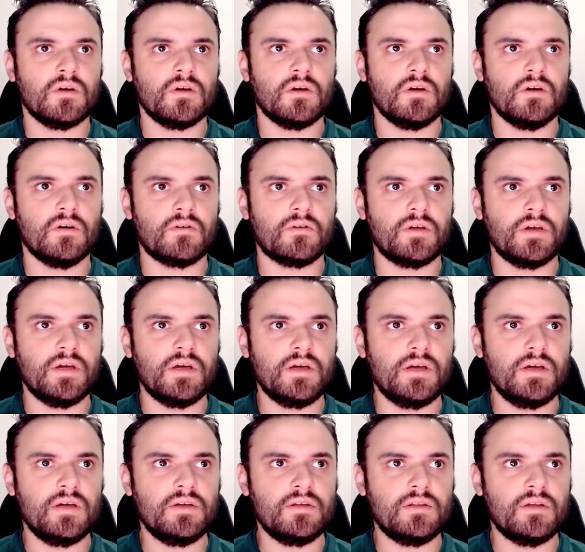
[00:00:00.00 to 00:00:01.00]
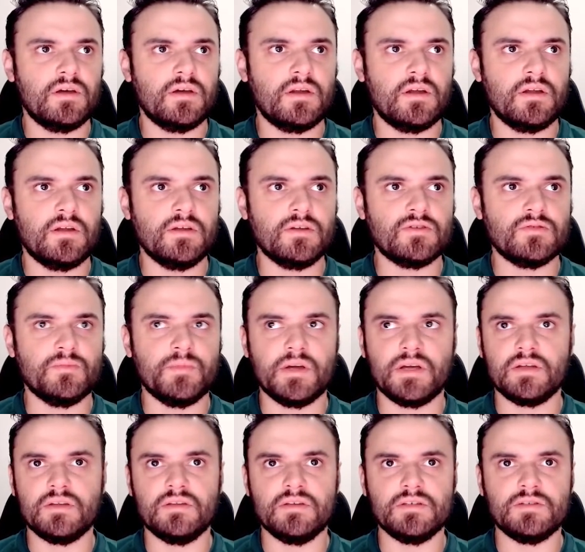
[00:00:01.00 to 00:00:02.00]
Okay, then I need to
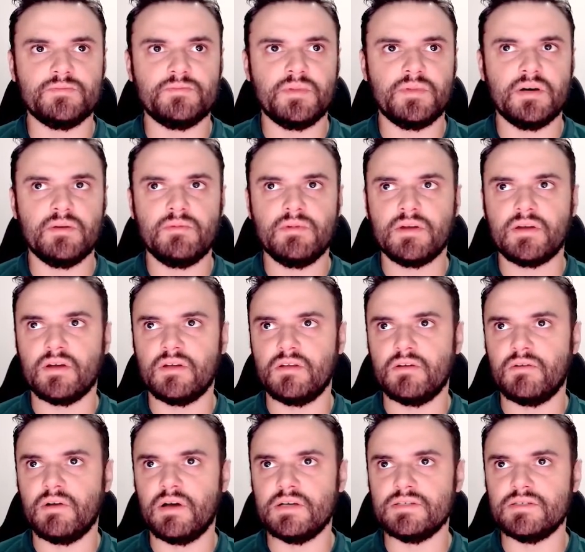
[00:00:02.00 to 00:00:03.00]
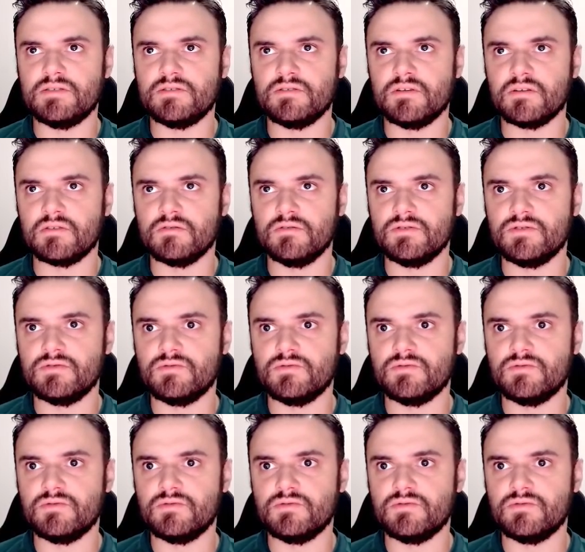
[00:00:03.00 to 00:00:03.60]
make this public, otherwise it's not going to